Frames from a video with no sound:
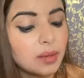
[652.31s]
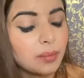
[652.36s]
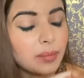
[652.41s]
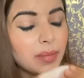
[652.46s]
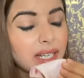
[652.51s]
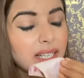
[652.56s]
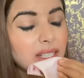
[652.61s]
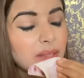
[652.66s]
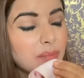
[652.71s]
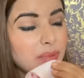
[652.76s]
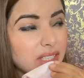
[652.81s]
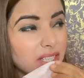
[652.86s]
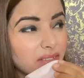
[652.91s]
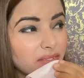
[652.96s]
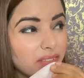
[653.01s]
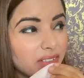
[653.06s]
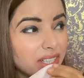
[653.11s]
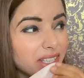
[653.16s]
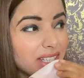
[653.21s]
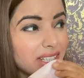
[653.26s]
My lips are
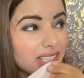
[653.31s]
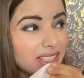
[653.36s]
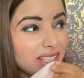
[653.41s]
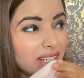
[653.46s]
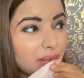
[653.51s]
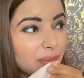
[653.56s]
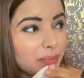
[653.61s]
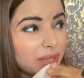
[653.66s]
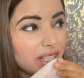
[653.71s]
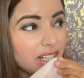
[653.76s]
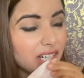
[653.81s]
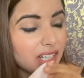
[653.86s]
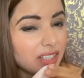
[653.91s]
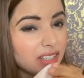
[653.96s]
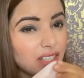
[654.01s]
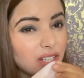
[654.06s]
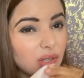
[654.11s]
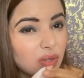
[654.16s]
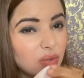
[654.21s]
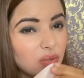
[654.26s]
freaking chappy right now.